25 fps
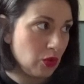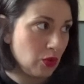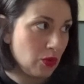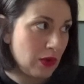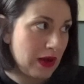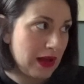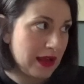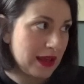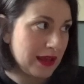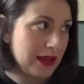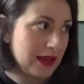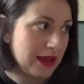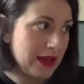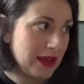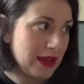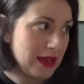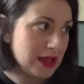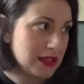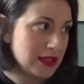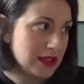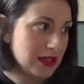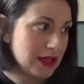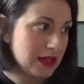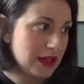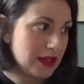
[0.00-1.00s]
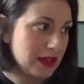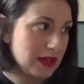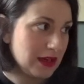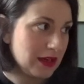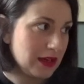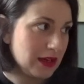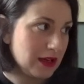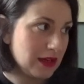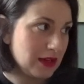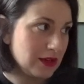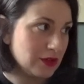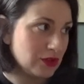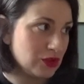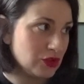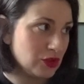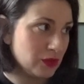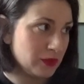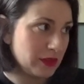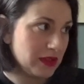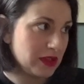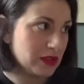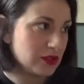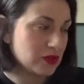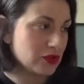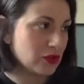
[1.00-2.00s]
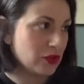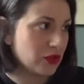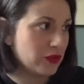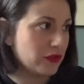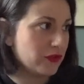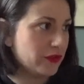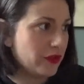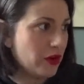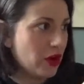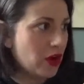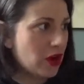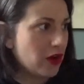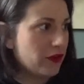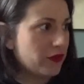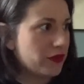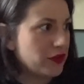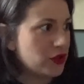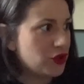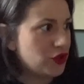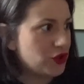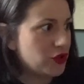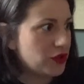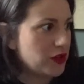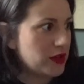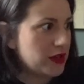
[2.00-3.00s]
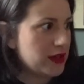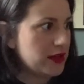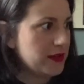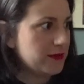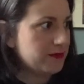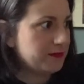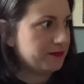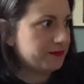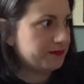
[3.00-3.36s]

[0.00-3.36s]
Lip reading: White Aida. And something's going to fall off the tree.